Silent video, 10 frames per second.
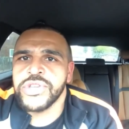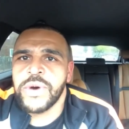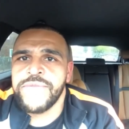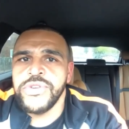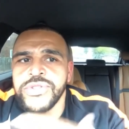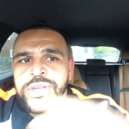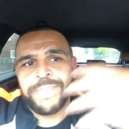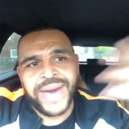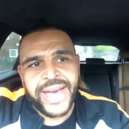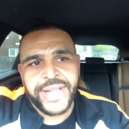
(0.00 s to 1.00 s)
So I've used the
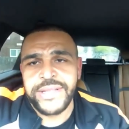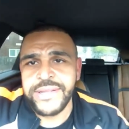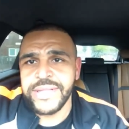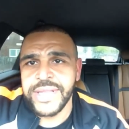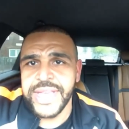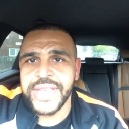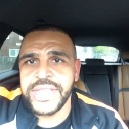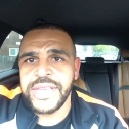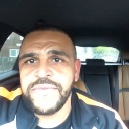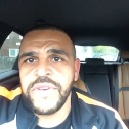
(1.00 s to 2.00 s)
bad, the
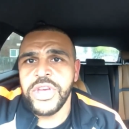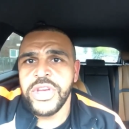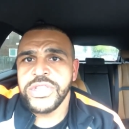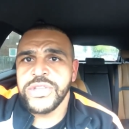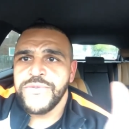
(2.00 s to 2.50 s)
negative to